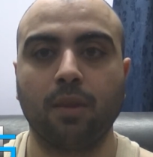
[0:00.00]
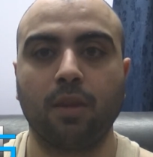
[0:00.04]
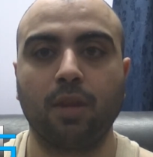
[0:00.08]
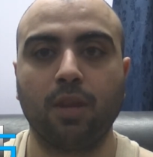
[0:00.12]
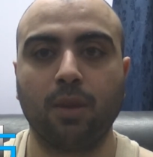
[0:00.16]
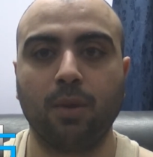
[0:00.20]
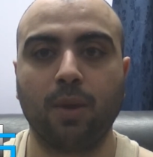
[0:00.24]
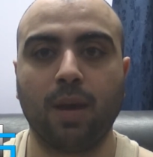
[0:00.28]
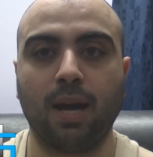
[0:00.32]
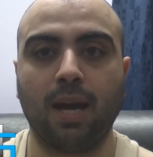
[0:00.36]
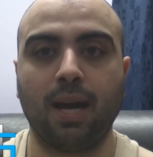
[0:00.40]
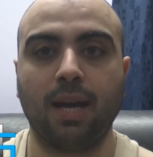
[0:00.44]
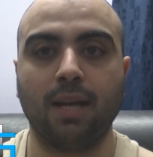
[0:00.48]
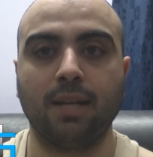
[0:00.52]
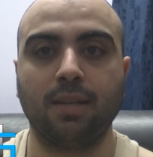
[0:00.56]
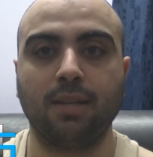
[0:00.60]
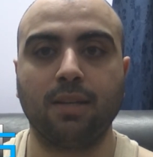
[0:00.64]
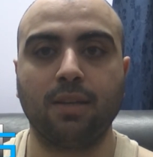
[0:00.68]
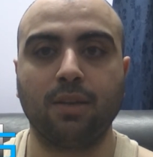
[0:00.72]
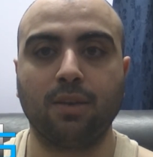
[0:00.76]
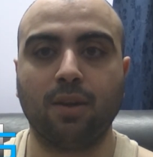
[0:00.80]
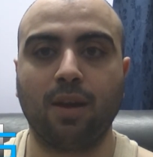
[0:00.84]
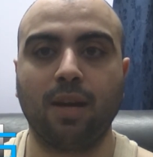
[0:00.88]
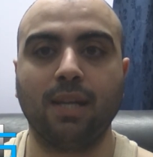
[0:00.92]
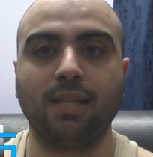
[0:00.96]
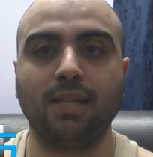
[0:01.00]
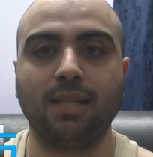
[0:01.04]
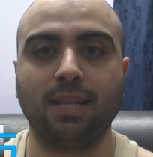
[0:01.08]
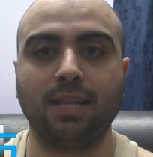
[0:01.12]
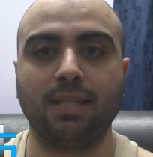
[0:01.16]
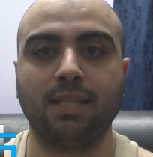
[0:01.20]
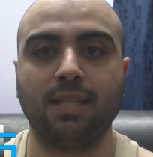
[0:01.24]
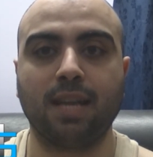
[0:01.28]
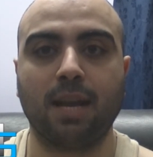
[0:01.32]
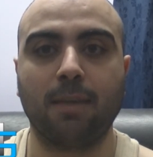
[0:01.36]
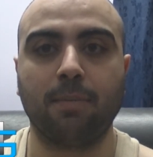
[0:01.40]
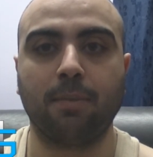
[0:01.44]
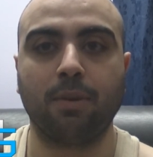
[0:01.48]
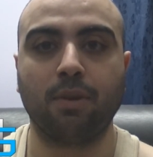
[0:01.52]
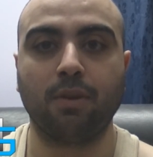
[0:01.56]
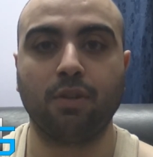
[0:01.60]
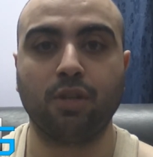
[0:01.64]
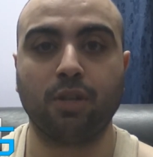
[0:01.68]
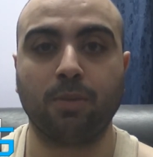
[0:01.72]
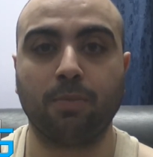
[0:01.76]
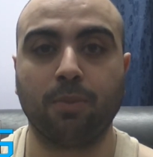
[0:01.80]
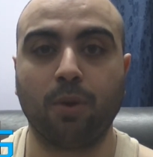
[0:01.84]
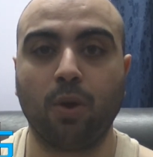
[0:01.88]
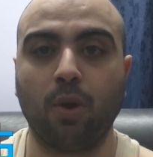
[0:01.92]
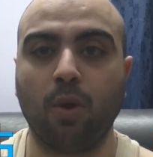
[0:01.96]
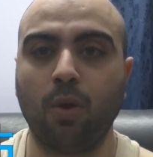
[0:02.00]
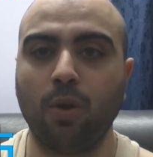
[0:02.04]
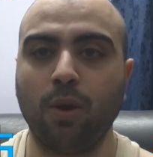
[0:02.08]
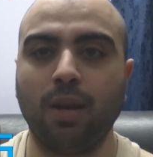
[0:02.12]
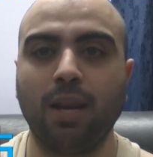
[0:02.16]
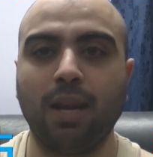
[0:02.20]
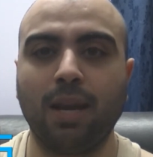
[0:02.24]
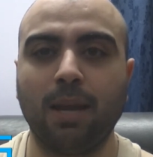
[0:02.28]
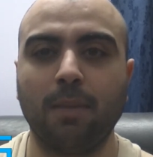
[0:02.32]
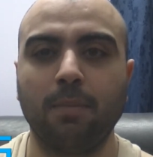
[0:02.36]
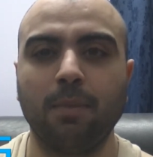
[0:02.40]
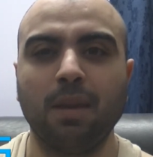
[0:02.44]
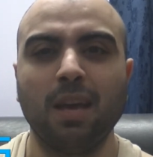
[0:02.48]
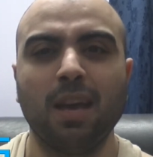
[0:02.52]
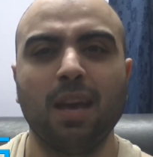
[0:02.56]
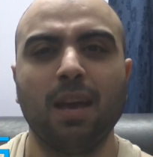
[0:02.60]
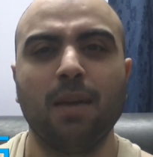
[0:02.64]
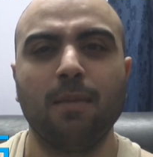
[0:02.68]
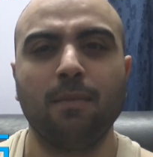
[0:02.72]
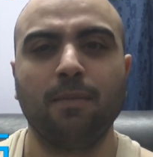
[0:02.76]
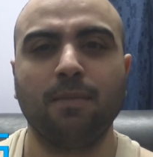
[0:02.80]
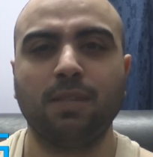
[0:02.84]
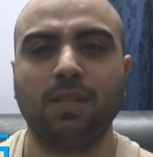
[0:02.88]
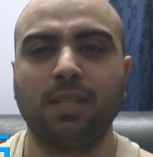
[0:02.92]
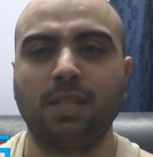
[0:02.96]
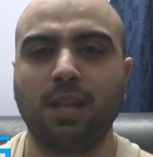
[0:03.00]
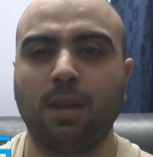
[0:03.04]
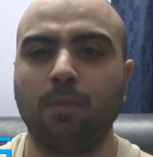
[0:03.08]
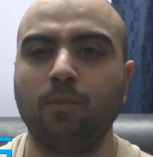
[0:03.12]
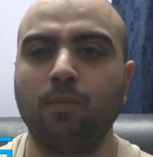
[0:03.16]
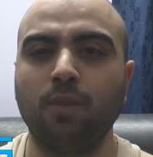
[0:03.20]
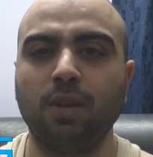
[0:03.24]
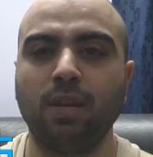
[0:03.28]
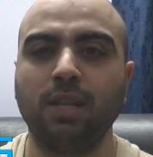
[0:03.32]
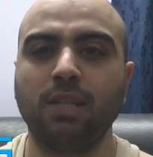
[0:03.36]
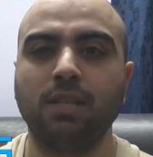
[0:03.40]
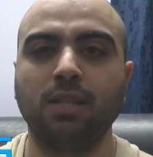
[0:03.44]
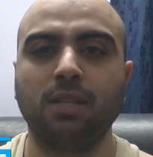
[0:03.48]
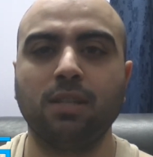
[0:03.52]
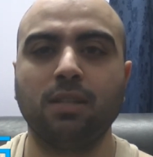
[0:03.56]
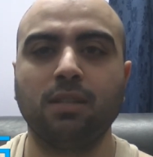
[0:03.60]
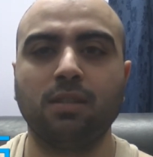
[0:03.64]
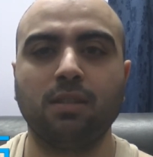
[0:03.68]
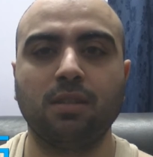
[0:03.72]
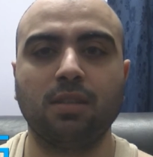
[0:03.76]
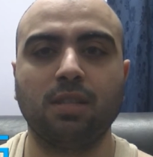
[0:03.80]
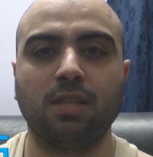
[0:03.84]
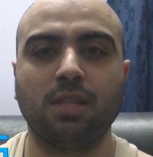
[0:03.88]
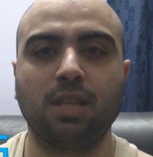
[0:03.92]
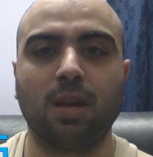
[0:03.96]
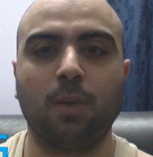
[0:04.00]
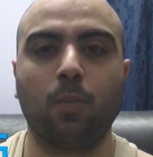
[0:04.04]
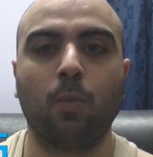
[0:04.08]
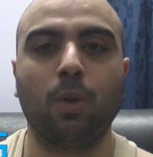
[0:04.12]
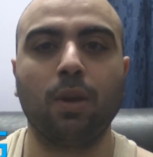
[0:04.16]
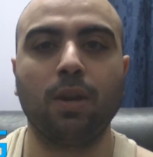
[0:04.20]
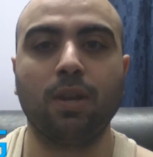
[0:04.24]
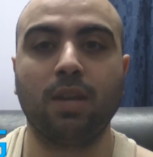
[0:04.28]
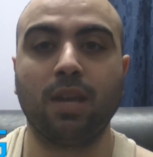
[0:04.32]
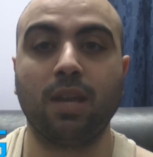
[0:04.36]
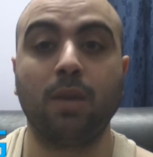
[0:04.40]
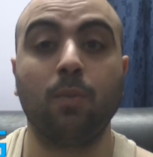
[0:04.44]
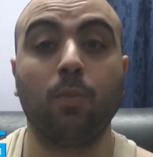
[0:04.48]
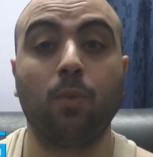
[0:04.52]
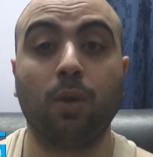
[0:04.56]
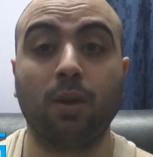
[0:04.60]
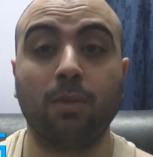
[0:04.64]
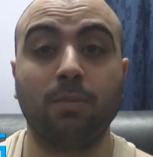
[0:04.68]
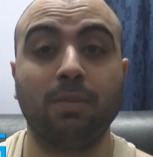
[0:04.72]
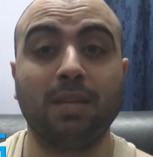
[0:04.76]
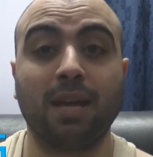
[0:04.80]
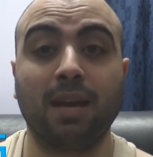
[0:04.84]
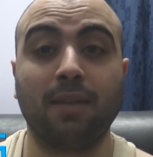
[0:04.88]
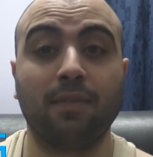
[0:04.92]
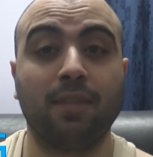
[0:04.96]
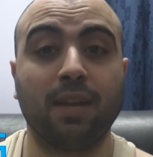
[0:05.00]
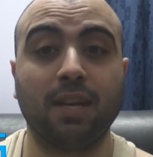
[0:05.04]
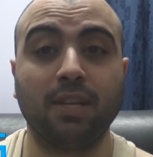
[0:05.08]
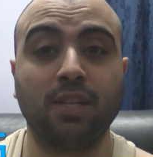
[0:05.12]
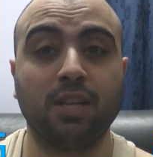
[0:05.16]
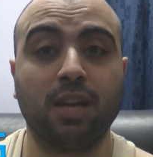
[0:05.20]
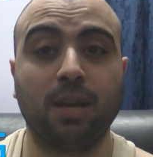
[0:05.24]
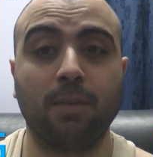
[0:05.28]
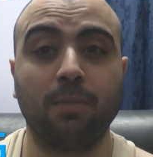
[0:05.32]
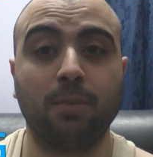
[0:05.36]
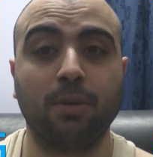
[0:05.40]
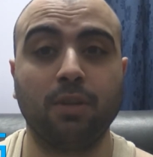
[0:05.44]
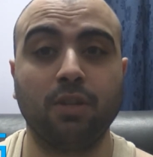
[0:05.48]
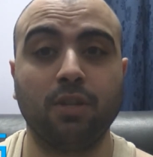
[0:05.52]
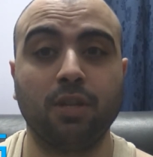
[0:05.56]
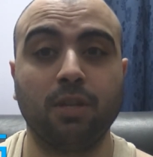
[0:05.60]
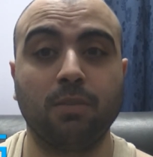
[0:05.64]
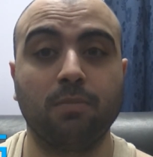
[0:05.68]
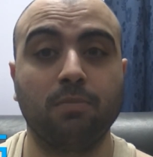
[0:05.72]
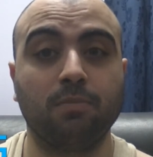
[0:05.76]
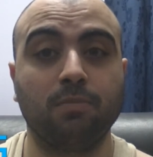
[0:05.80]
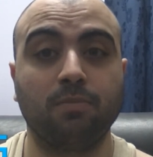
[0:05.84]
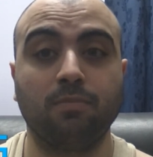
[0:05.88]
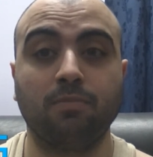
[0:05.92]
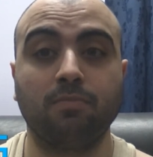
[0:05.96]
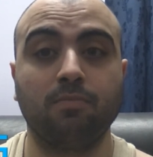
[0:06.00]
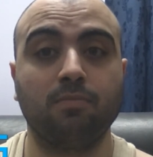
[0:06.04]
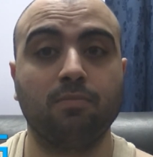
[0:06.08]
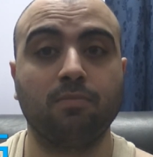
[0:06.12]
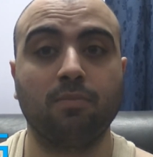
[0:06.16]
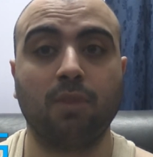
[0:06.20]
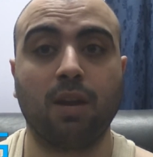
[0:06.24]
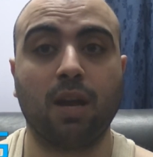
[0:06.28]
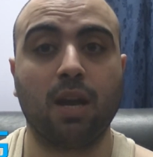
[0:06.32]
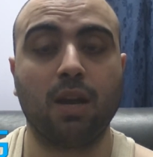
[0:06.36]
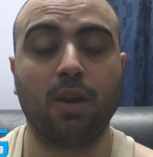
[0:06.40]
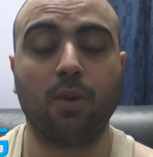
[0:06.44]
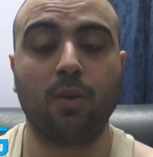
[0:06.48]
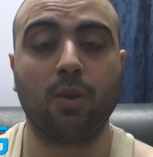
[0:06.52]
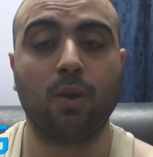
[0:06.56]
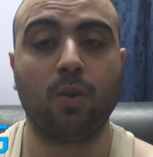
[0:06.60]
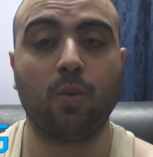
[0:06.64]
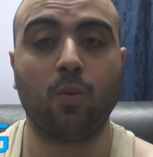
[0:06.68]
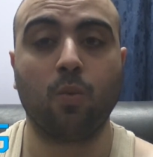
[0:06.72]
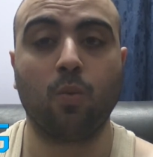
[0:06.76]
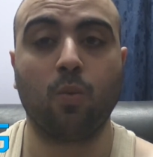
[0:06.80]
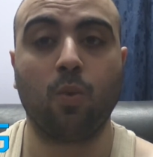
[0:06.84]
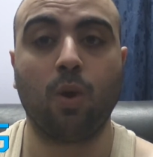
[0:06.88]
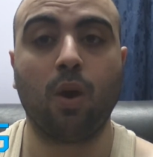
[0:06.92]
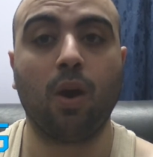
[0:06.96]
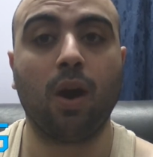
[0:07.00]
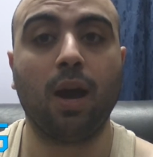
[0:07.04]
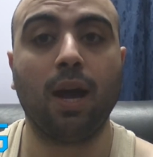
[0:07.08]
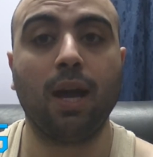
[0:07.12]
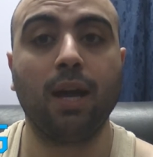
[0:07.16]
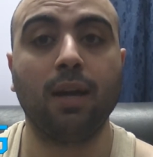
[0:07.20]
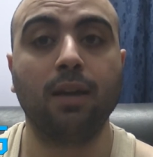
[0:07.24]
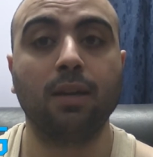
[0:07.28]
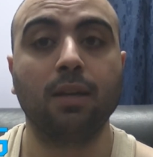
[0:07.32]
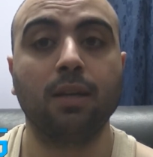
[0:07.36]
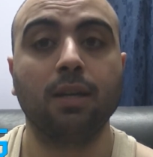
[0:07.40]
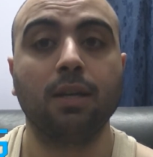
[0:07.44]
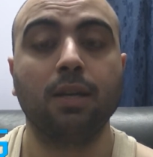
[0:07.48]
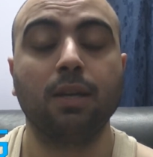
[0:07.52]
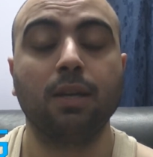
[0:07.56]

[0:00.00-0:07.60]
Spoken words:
You had the United States Championship on him. For some reason, someone didn't want him to have that championship. I don't know why.